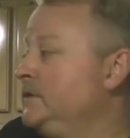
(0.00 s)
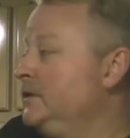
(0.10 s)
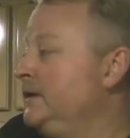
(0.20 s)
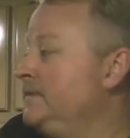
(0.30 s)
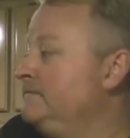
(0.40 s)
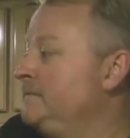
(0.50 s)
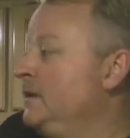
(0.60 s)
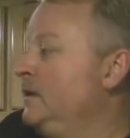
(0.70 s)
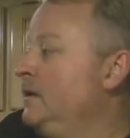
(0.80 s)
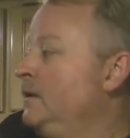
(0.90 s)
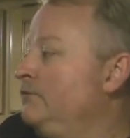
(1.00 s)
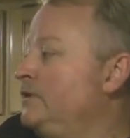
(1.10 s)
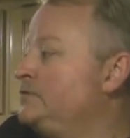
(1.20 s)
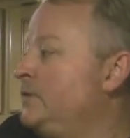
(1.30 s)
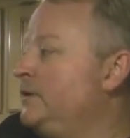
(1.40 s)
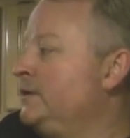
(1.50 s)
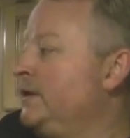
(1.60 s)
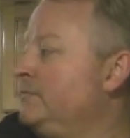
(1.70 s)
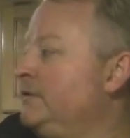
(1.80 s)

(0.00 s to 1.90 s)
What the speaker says: Okay? Freshwater tank.